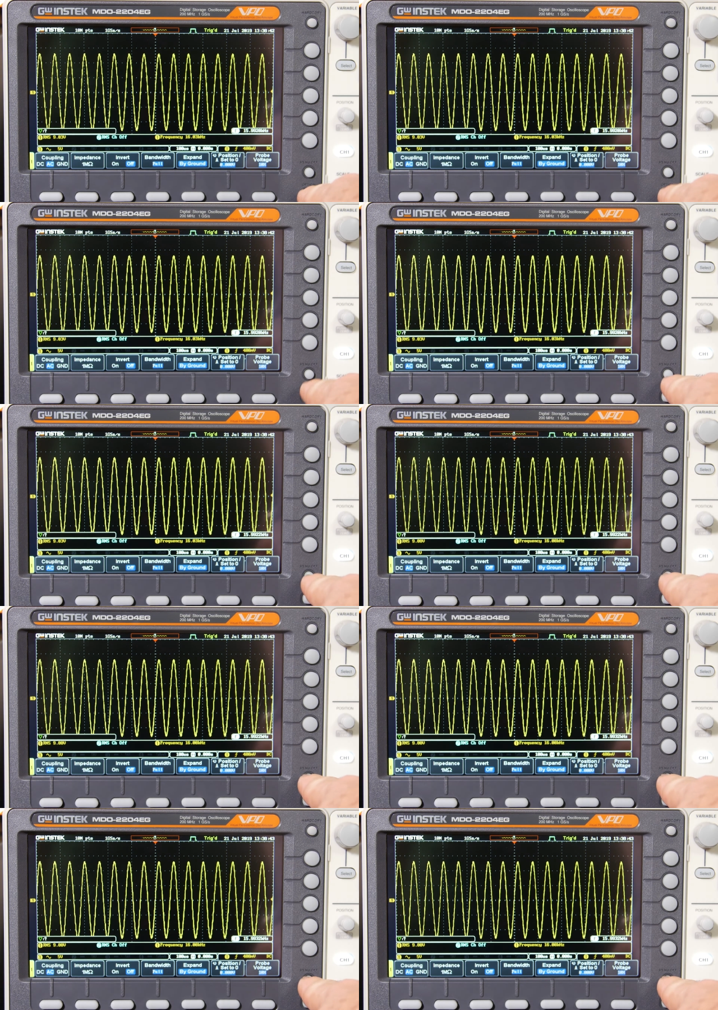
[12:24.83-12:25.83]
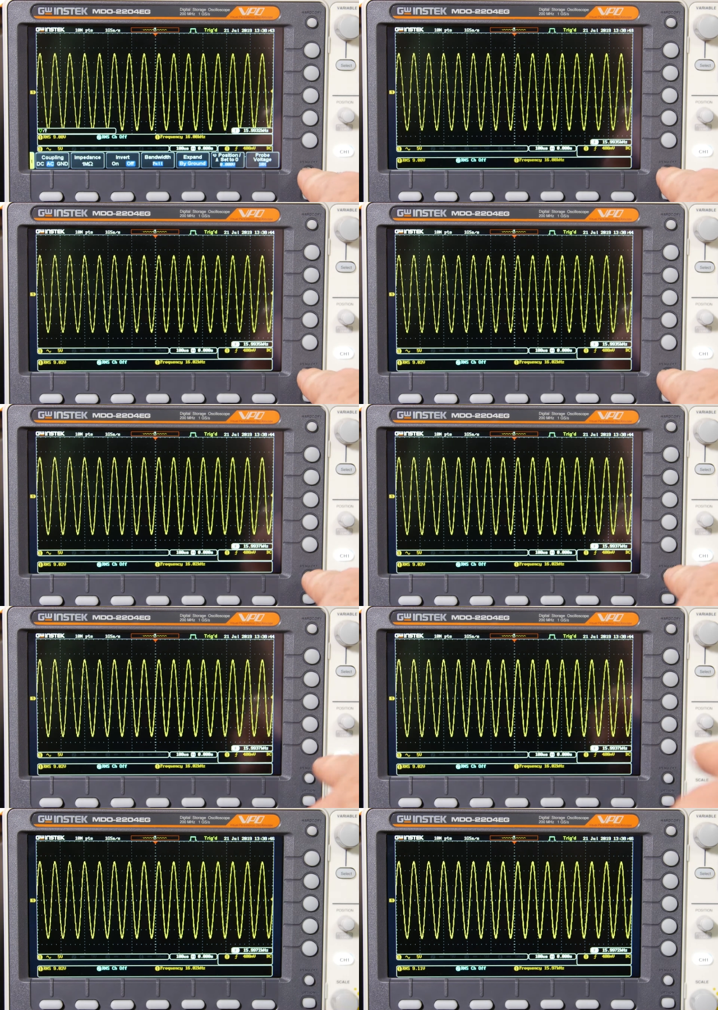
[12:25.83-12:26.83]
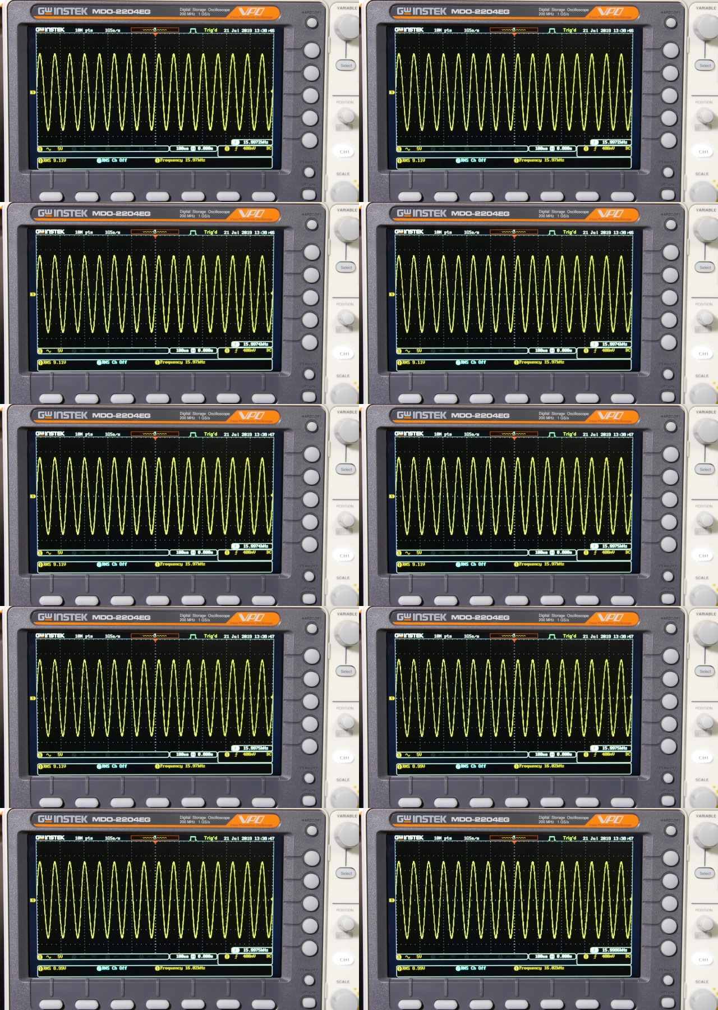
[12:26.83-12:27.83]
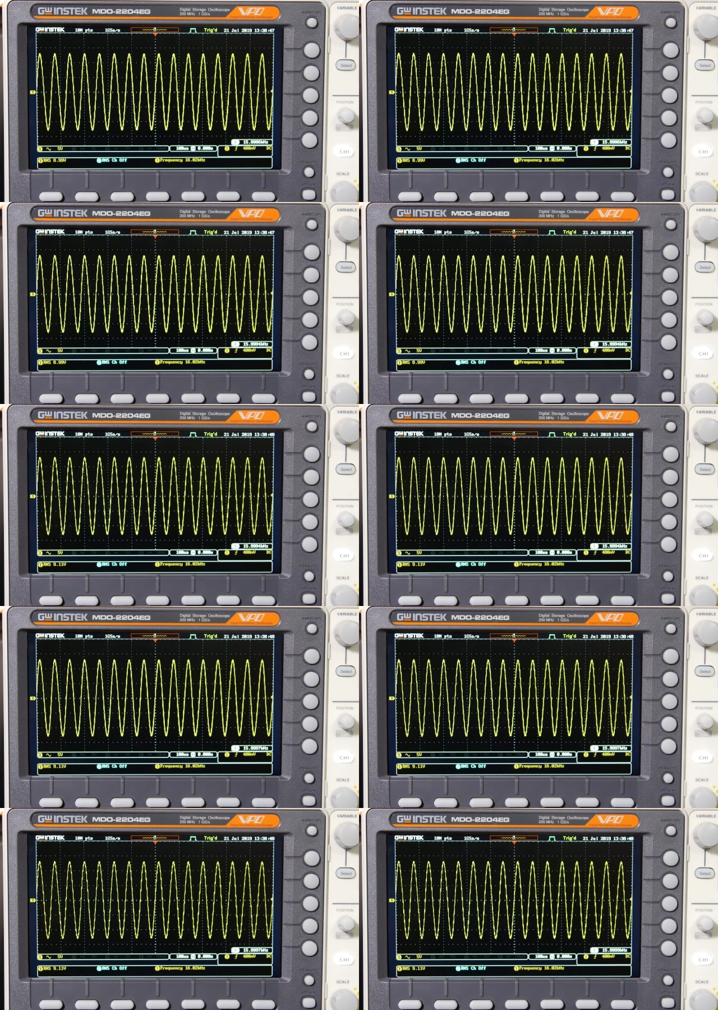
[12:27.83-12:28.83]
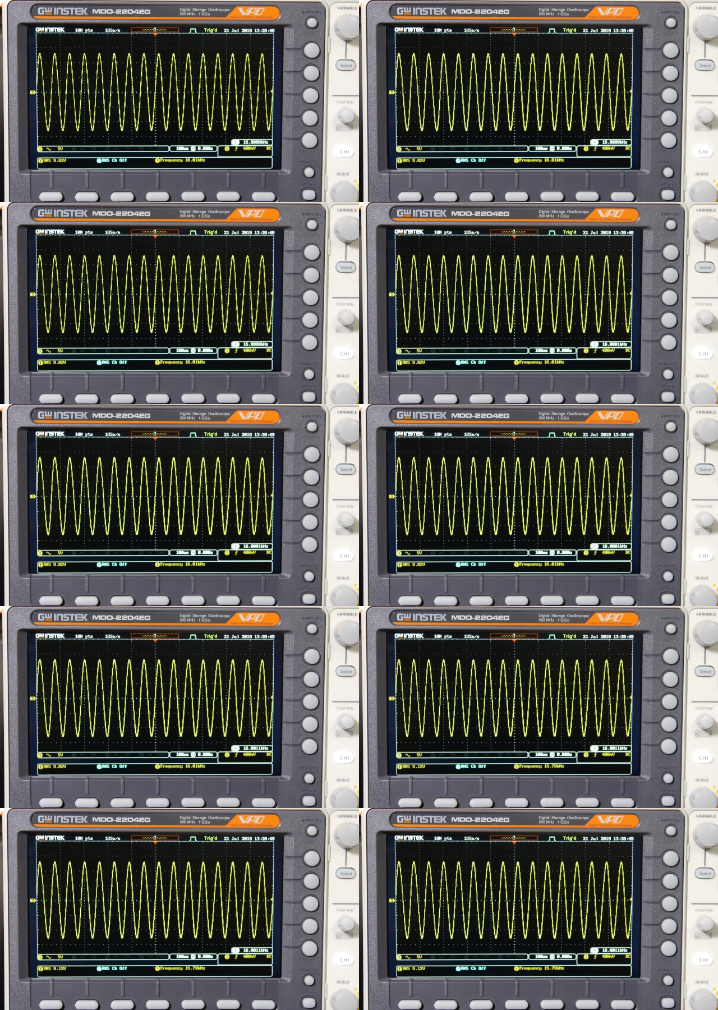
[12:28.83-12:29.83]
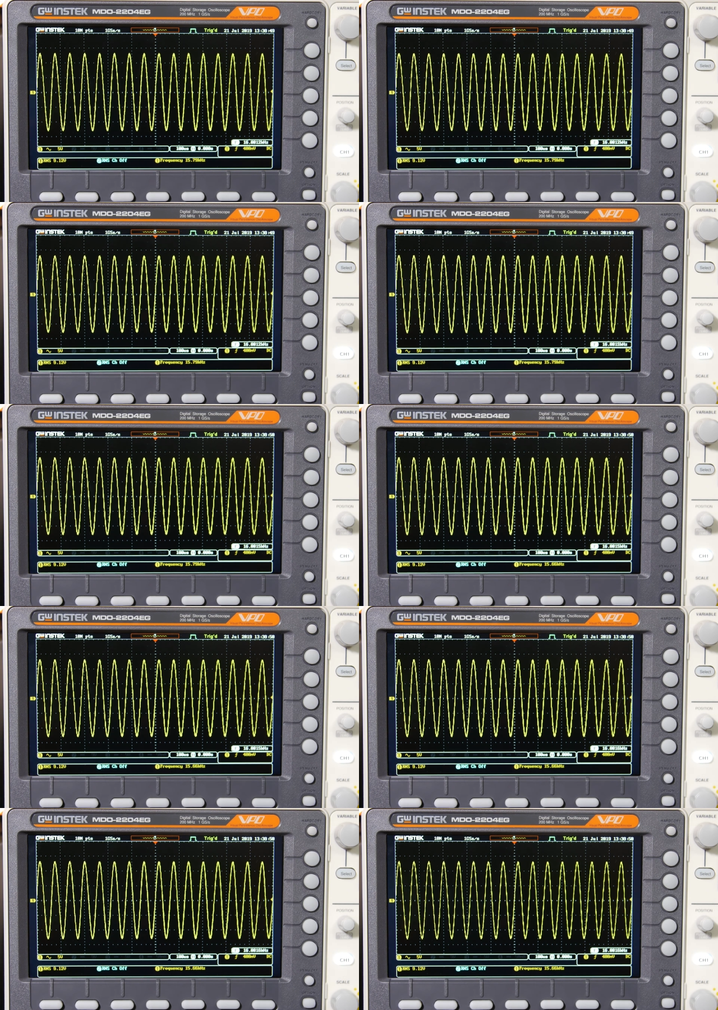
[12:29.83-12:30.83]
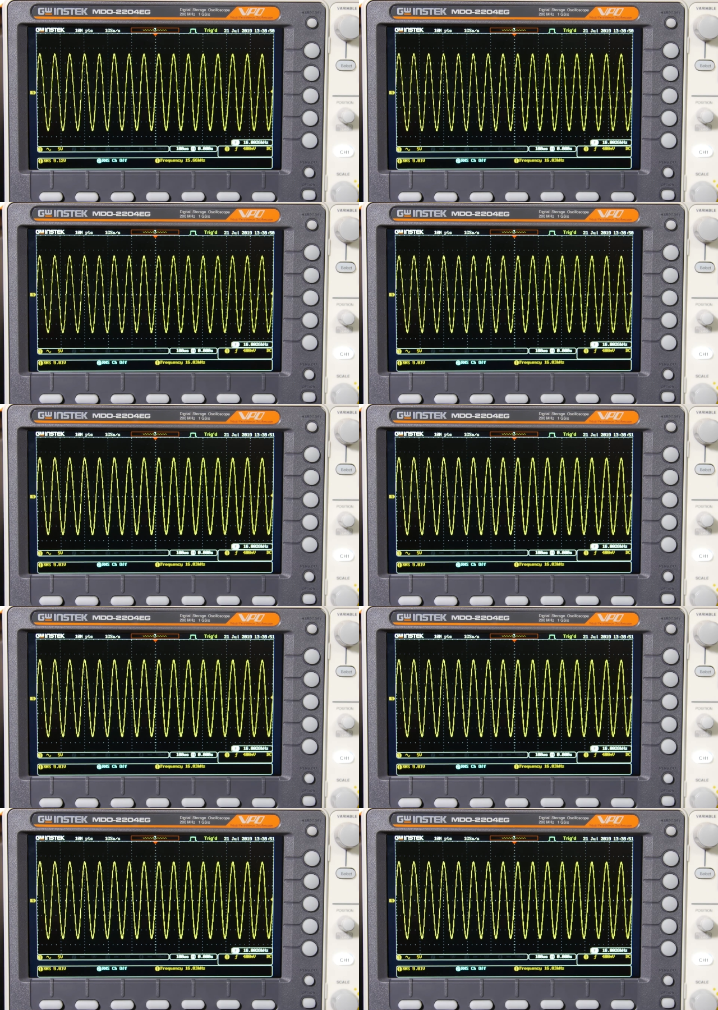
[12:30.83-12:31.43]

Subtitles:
No face is visible, so there are no lips to read.